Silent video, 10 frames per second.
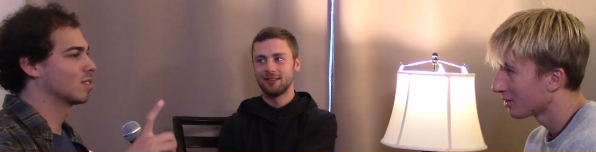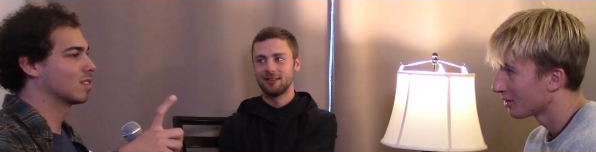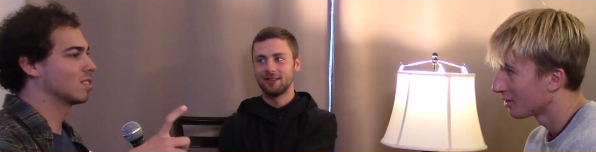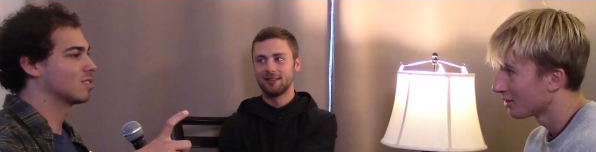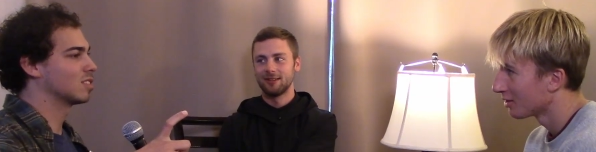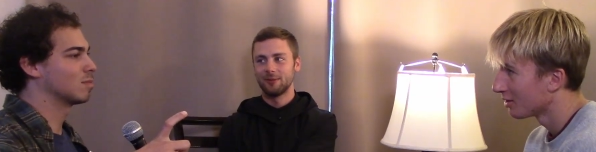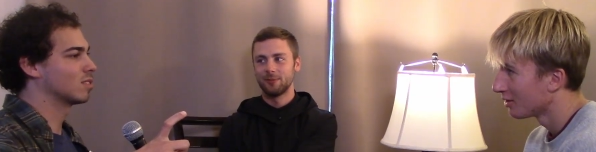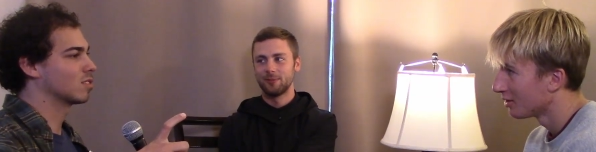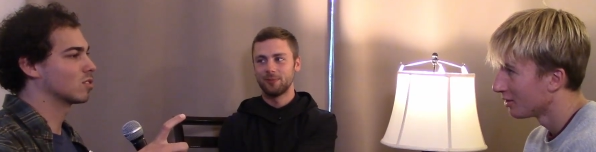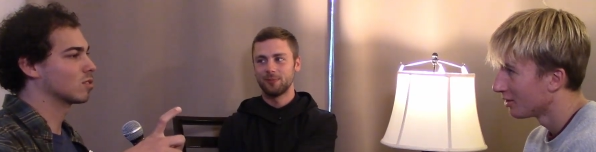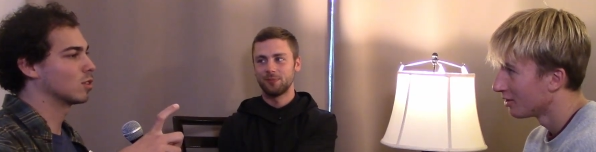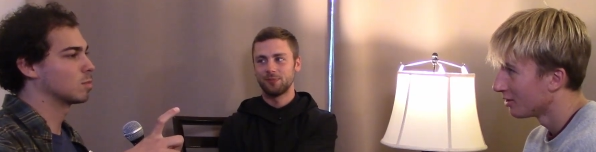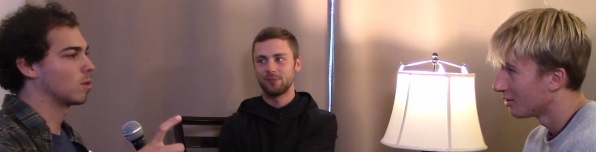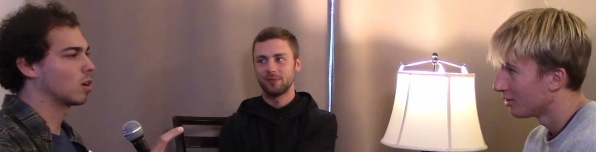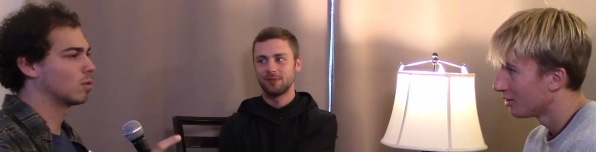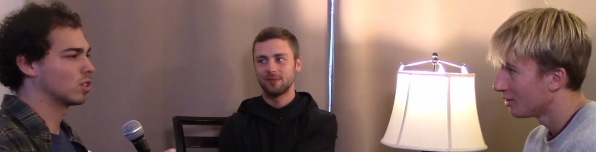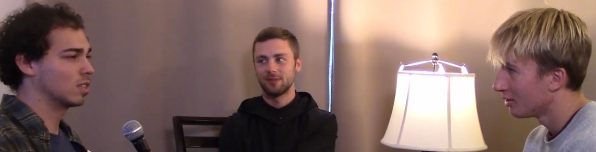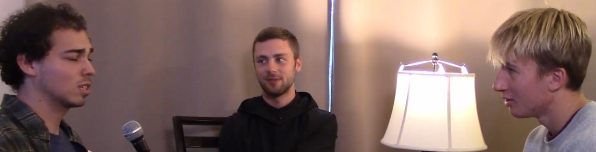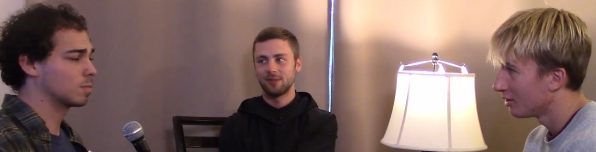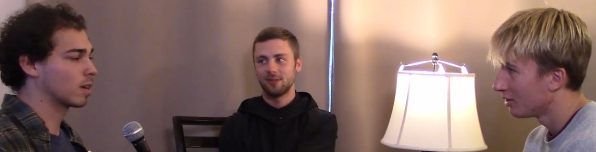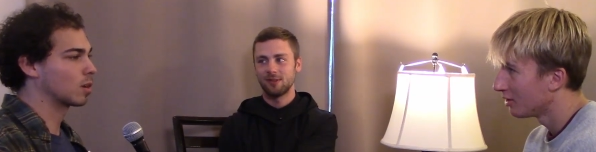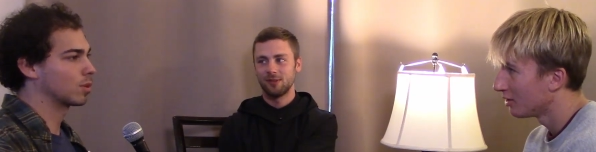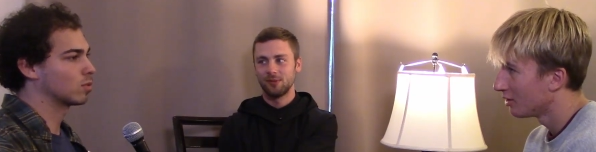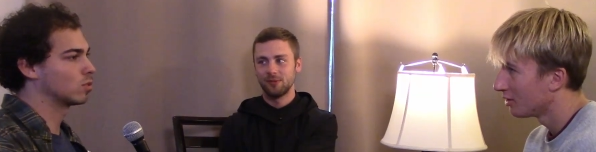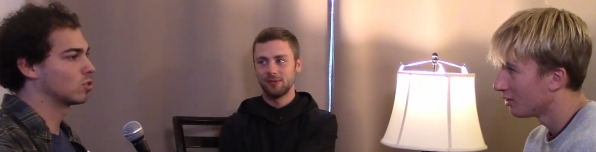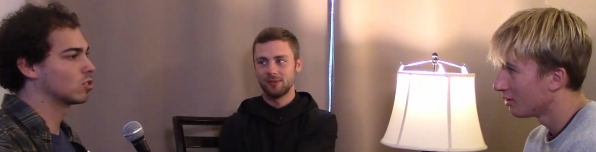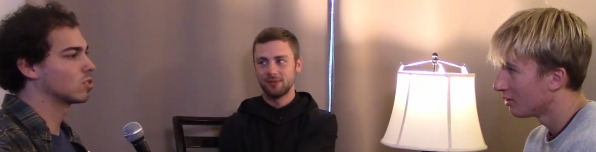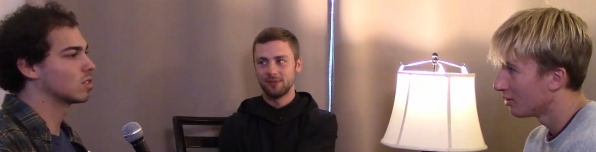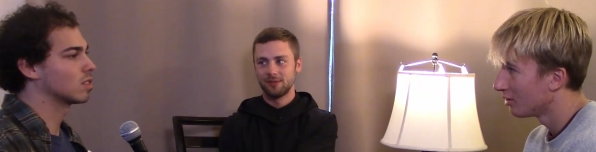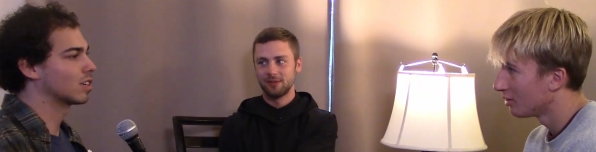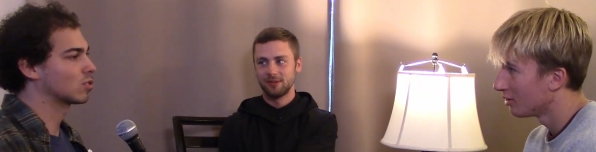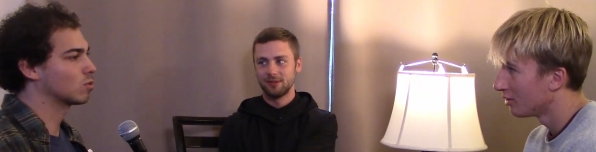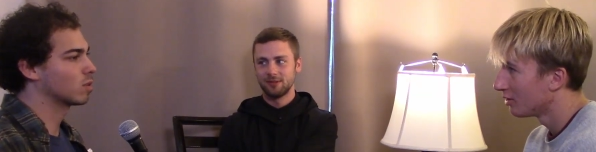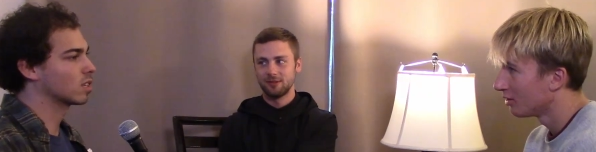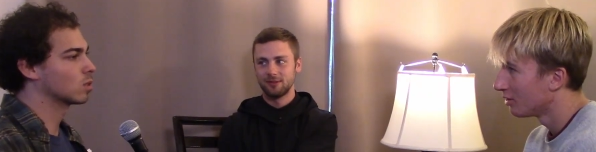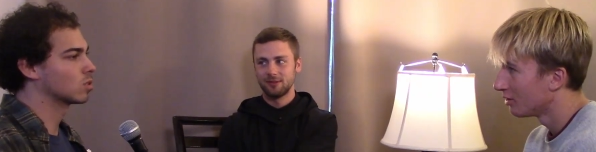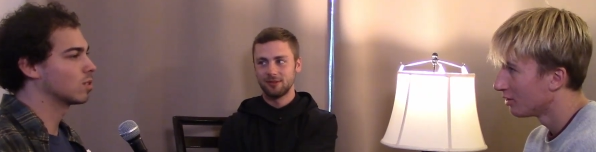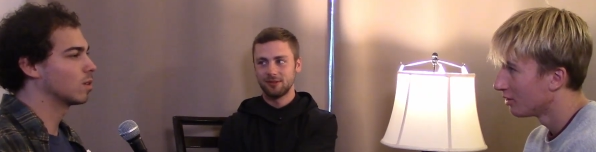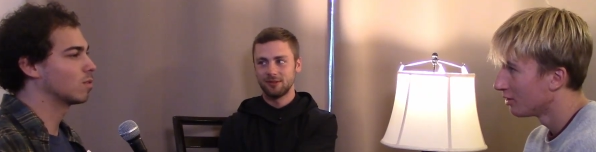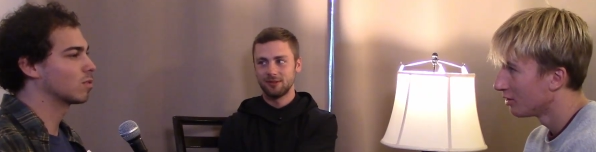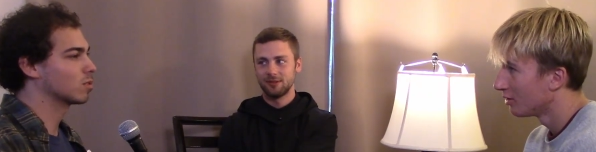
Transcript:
Speaker 1: we get the cinnamon toast crunch bar, which I think is better with orange juice than the actual regular cereal for